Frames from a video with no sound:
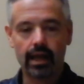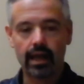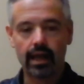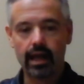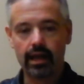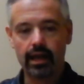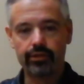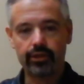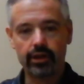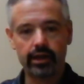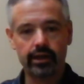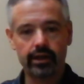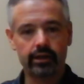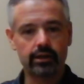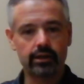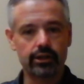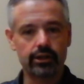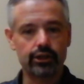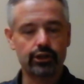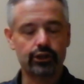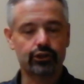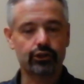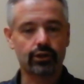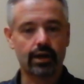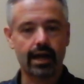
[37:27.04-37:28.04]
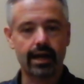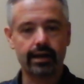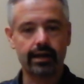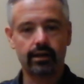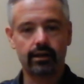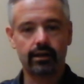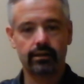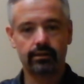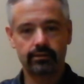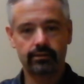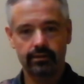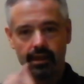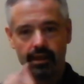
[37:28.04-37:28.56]
And then you try
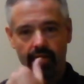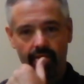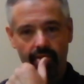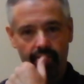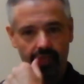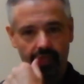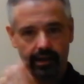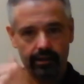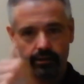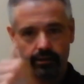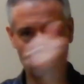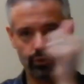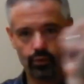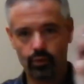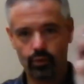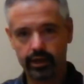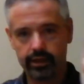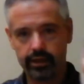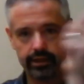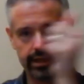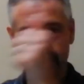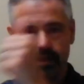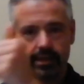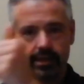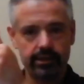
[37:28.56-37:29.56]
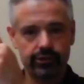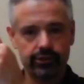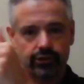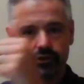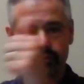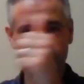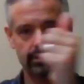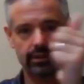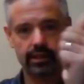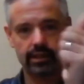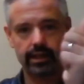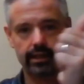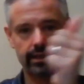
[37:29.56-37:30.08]
to do one of
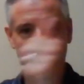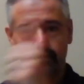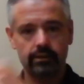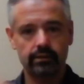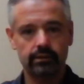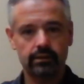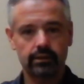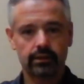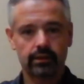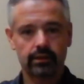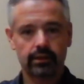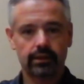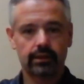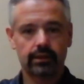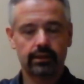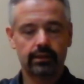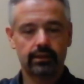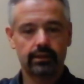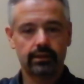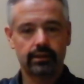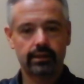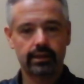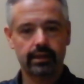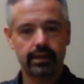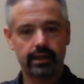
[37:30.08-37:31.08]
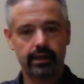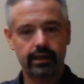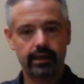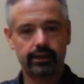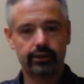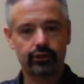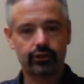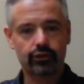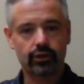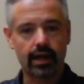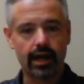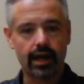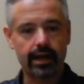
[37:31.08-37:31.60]
these and
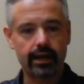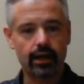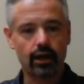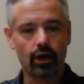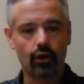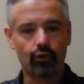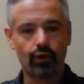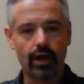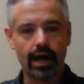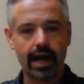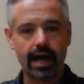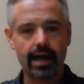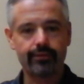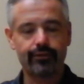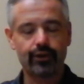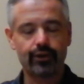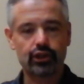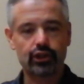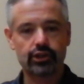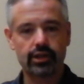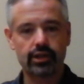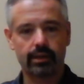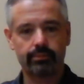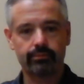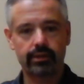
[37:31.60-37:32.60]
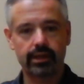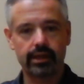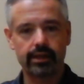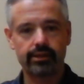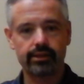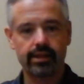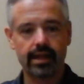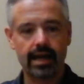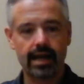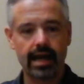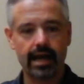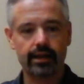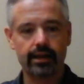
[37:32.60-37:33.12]
try to arrive at something
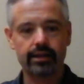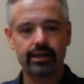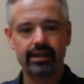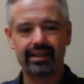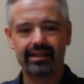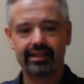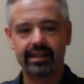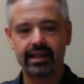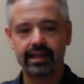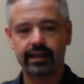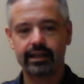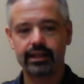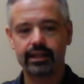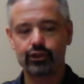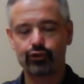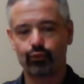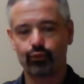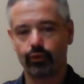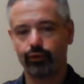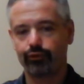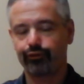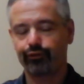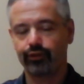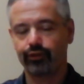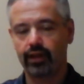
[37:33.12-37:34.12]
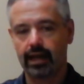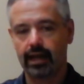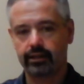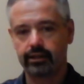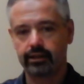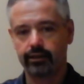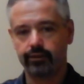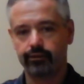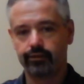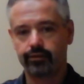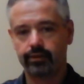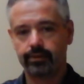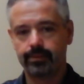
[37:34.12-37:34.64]
that you think is
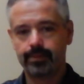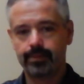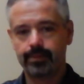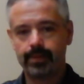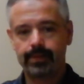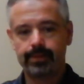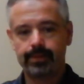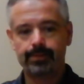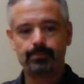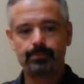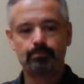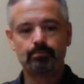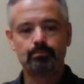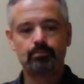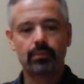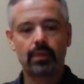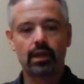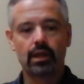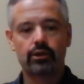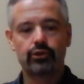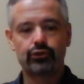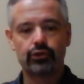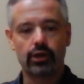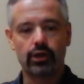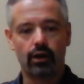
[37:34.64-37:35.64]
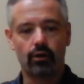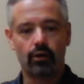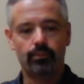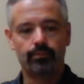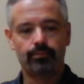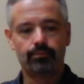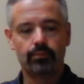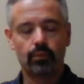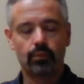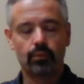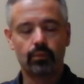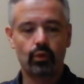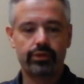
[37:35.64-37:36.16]
reflective. So
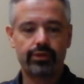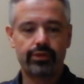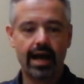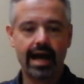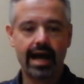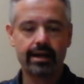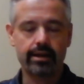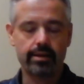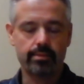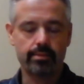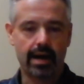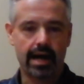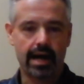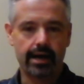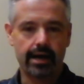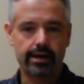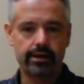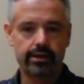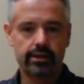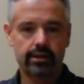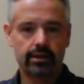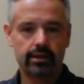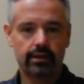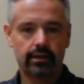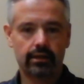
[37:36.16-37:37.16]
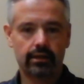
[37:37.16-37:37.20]
with that in mind,